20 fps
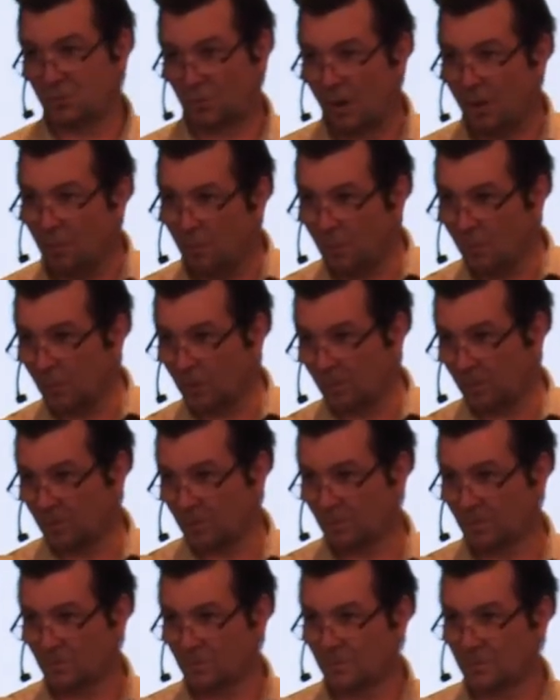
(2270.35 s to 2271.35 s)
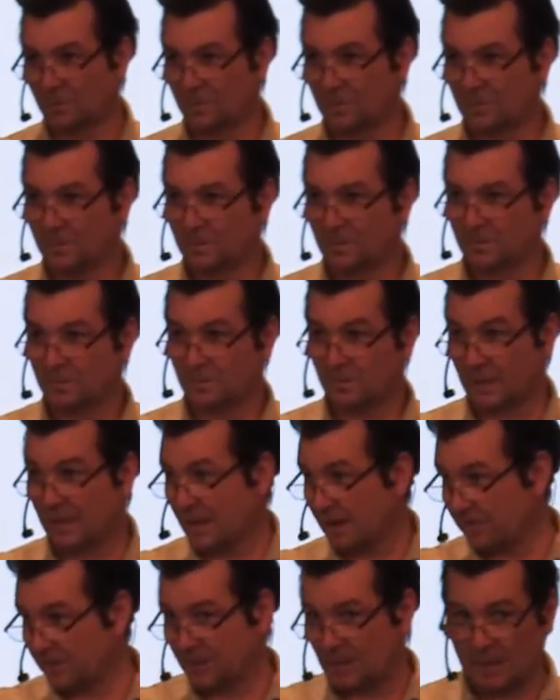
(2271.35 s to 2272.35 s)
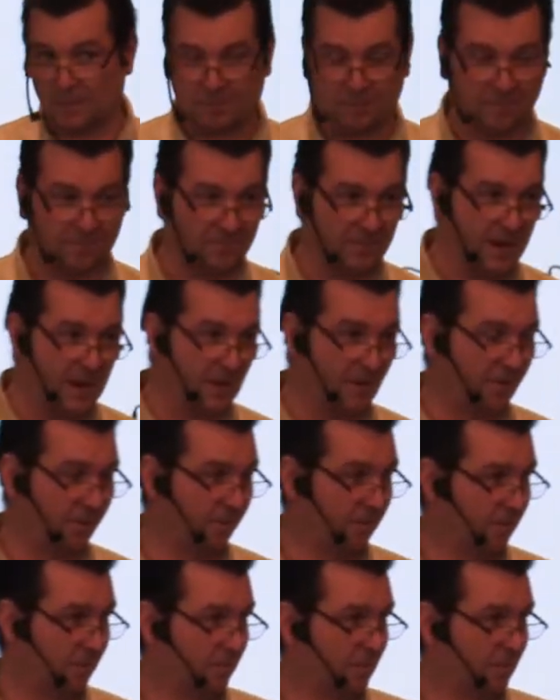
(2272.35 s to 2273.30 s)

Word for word: tremble. They have a type of faith,